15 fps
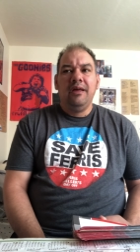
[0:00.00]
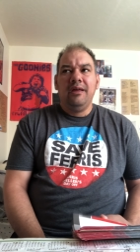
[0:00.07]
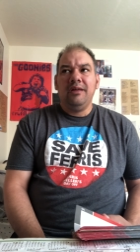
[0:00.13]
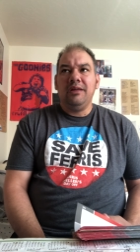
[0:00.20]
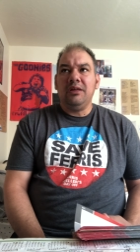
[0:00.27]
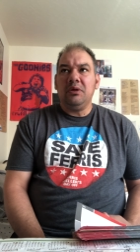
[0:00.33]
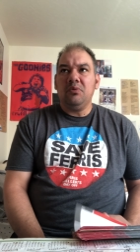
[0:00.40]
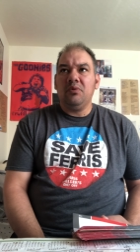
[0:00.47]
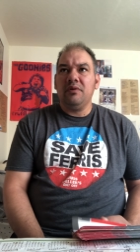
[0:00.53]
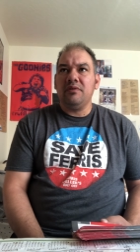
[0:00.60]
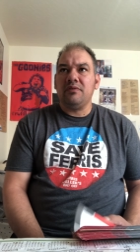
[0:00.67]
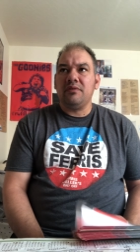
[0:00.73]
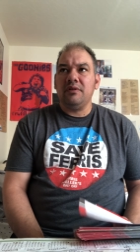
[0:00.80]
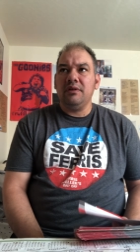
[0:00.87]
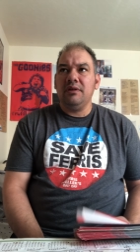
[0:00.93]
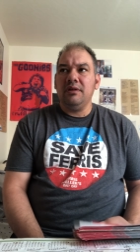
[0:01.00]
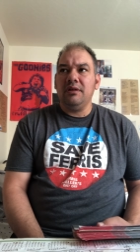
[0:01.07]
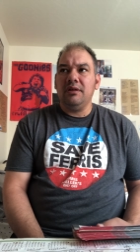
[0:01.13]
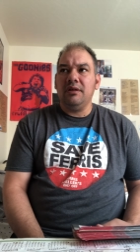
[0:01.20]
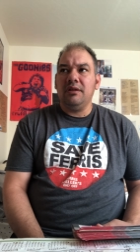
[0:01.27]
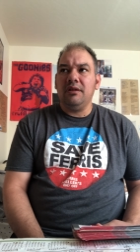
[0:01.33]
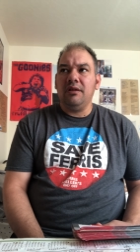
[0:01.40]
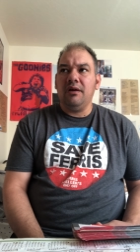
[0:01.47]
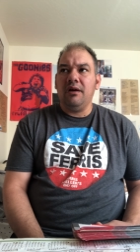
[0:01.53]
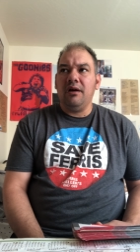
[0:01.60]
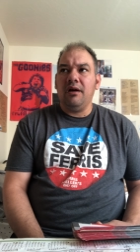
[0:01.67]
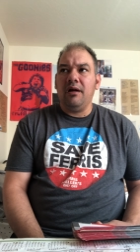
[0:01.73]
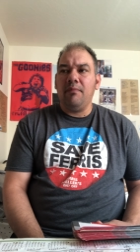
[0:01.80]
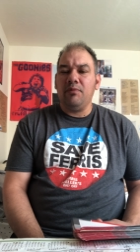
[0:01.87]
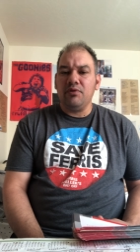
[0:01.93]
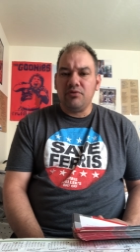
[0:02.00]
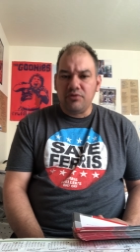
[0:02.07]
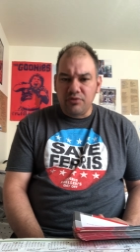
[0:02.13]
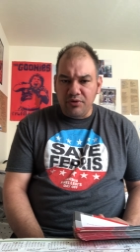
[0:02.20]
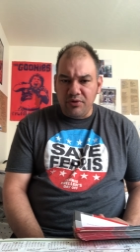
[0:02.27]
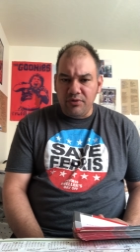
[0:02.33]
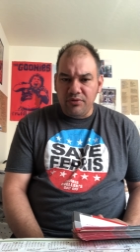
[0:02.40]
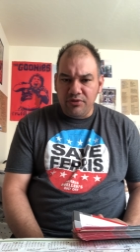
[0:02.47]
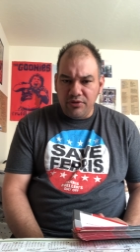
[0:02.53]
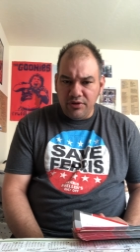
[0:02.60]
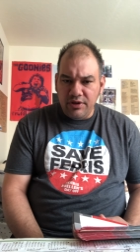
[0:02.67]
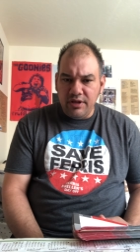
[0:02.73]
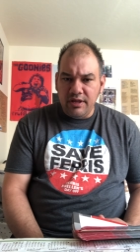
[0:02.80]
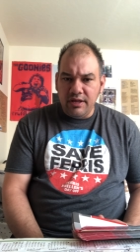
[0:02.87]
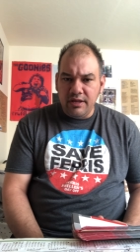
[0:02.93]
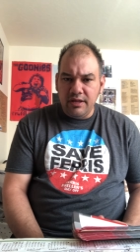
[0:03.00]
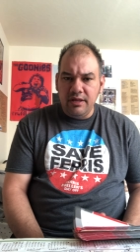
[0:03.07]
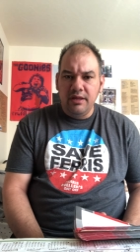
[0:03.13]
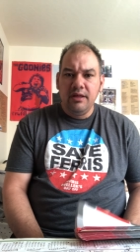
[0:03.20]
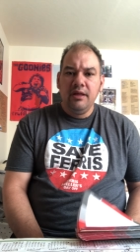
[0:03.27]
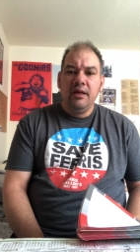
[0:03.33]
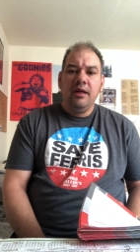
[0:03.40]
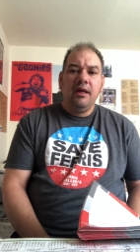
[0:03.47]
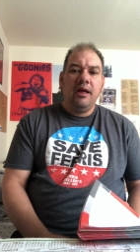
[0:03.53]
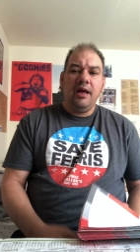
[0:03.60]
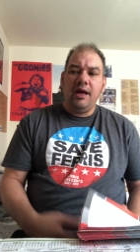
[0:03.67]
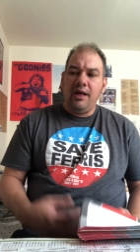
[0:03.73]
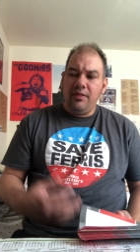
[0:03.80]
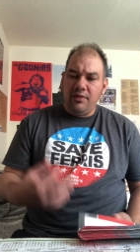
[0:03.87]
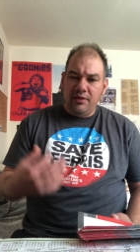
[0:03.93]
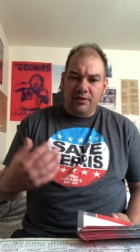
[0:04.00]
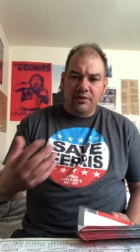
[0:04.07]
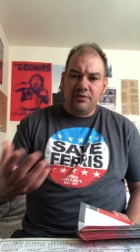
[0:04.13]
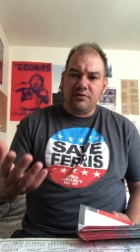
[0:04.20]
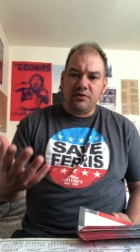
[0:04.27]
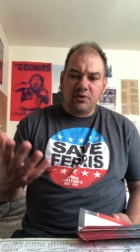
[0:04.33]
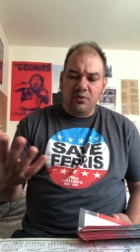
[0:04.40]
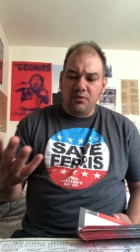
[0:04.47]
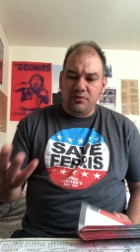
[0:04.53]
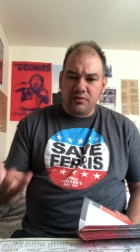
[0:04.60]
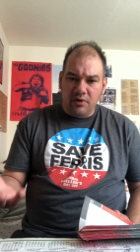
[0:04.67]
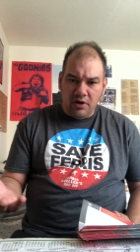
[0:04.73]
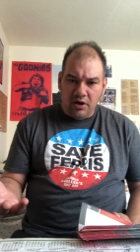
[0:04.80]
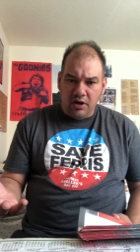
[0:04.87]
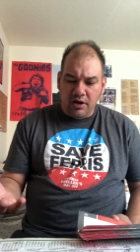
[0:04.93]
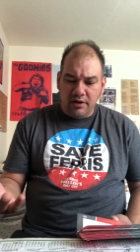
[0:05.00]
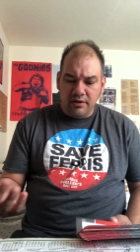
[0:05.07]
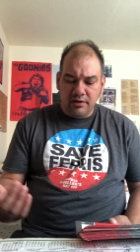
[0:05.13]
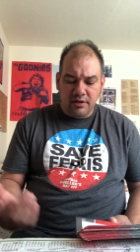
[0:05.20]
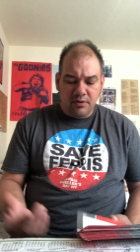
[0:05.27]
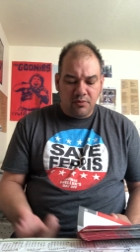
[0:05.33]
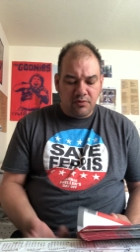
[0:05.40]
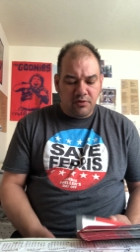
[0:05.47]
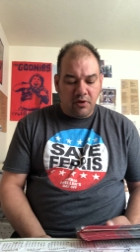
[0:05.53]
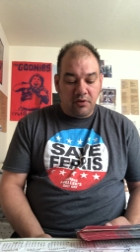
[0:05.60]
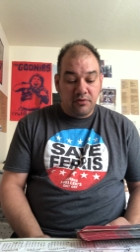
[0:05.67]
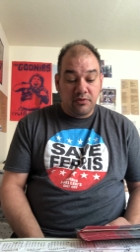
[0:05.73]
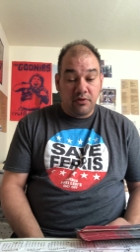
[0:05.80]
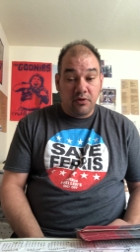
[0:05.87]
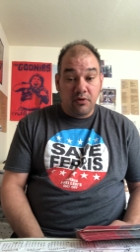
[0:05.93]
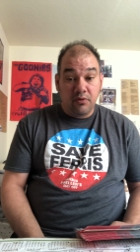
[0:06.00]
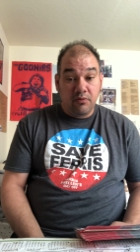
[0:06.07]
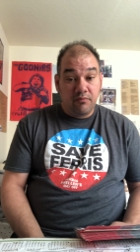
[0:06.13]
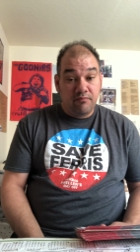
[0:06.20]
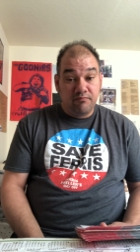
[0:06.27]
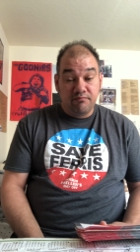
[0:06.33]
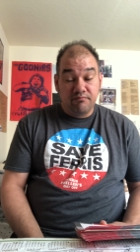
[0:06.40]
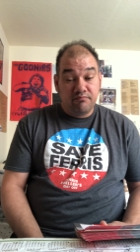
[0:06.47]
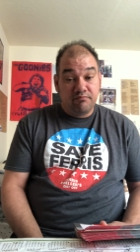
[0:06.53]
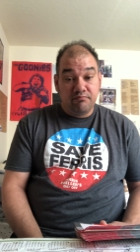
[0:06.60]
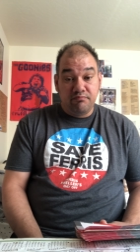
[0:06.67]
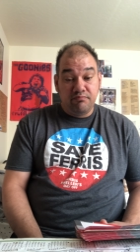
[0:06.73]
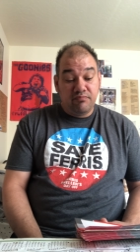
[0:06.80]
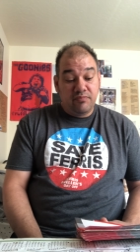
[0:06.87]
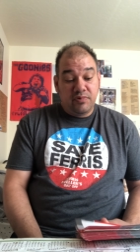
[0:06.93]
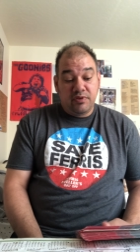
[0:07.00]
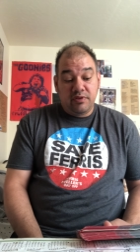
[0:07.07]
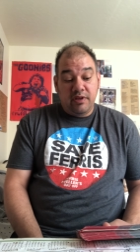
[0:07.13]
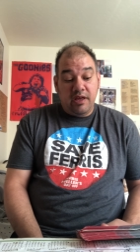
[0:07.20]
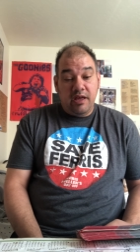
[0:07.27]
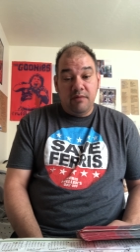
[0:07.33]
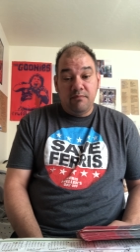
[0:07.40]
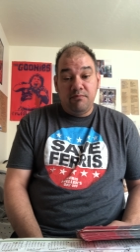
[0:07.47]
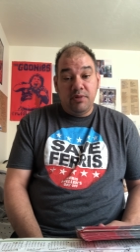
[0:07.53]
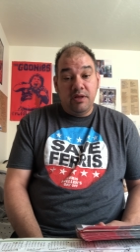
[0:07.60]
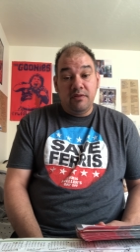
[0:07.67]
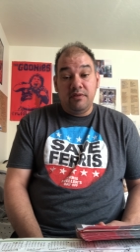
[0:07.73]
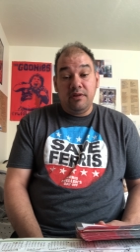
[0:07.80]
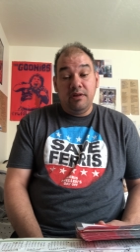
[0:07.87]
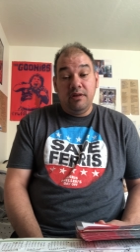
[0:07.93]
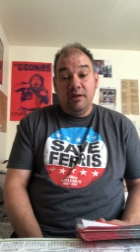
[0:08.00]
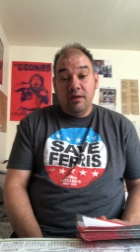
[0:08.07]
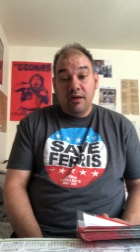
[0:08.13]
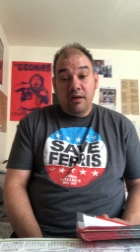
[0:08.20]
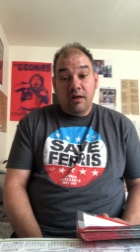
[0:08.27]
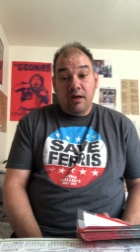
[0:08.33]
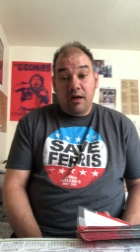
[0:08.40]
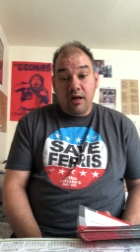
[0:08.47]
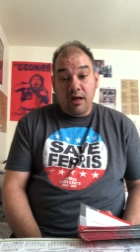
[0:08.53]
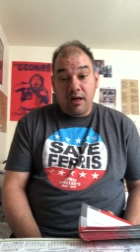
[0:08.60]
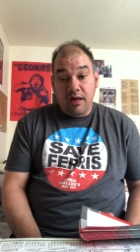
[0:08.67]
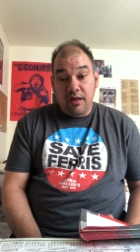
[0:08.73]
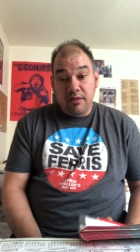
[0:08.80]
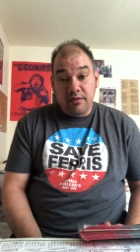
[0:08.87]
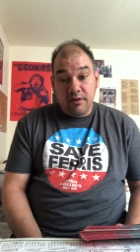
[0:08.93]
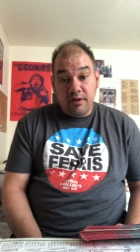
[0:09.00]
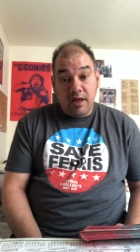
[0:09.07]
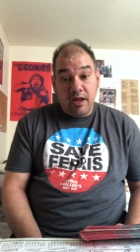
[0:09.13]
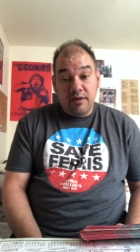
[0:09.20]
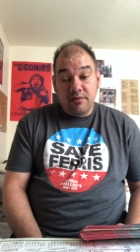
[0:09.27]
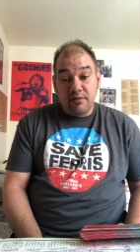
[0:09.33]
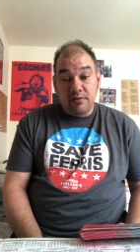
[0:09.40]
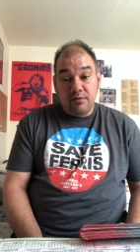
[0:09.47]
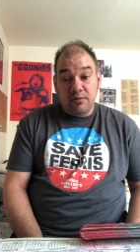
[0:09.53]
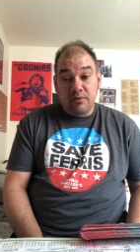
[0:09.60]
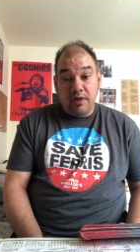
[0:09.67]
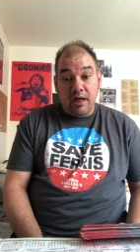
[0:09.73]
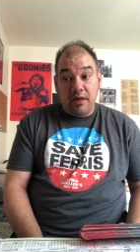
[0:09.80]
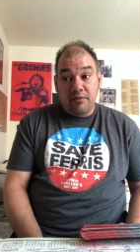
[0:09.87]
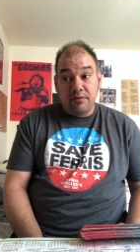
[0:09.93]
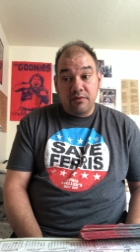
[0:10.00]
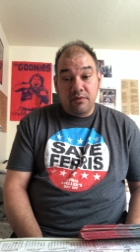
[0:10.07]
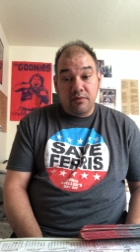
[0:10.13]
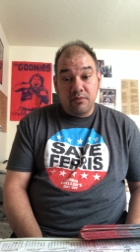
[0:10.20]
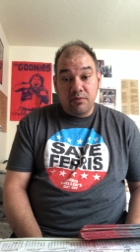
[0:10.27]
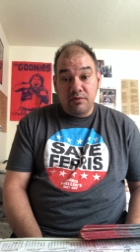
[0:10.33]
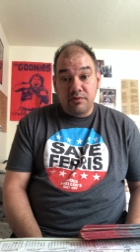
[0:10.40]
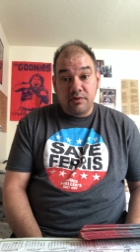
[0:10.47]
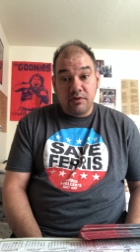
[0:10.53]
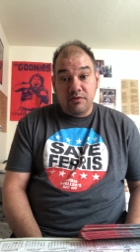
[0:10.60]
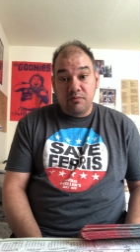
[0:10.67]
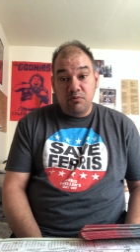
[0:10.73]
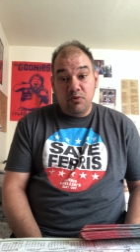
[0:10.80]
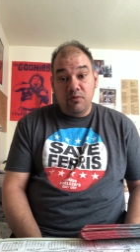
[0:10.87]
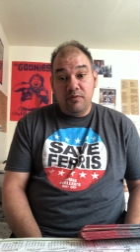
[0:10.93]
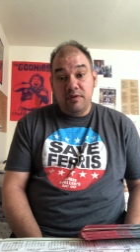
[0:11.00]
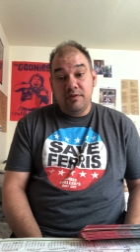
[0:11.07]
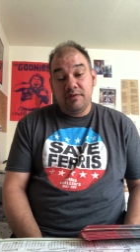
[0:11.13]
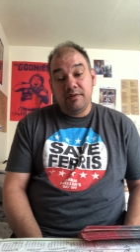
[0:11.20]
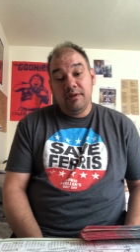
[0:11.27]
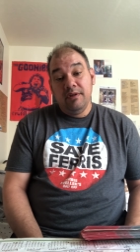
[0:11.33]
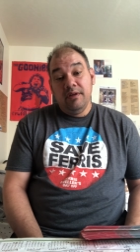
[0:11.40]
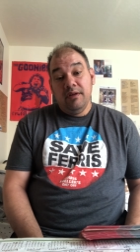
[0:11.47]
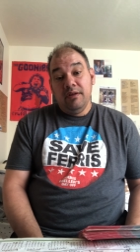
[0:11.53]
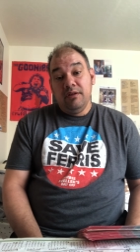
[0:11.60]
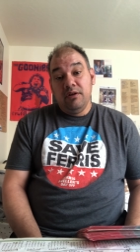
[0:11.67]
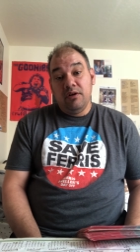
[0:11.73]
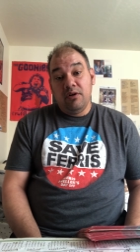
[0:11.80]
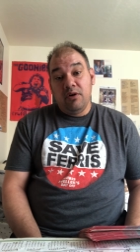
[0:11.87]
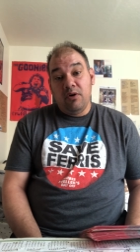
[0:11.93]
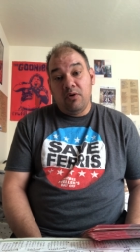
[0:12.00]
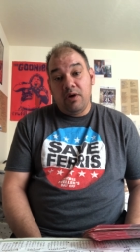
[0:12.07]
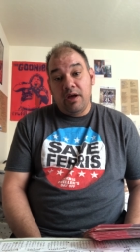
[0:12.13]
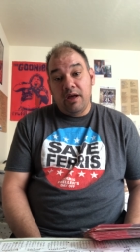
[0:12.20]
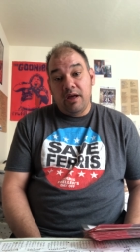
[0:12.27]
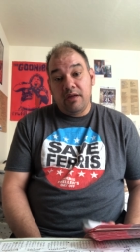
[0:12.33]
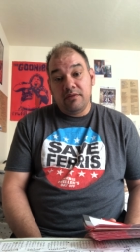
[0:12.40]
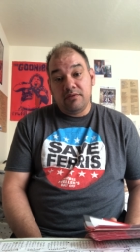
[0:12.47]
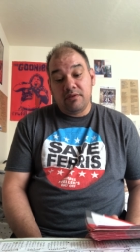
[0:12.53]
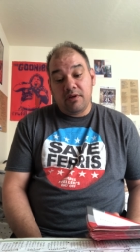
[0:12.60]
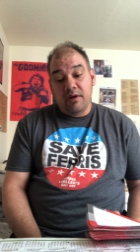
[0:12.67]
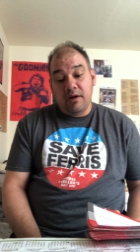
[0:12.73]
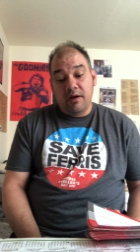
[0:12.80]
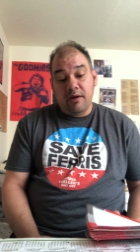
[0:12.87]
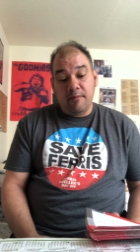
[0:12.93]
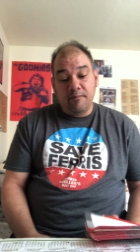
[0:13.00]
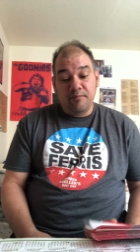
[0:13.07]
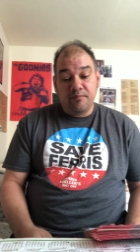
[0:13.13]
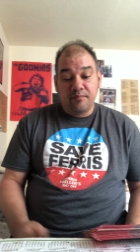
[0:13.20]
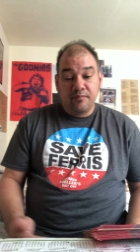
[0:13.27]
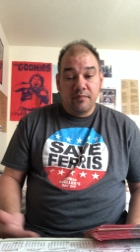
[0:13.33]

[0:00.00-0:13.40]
he was in um, The Sure Thing, and the list goes on. He was also stayed busy uh, in the 90s and 2000s with such movies, you know, as um,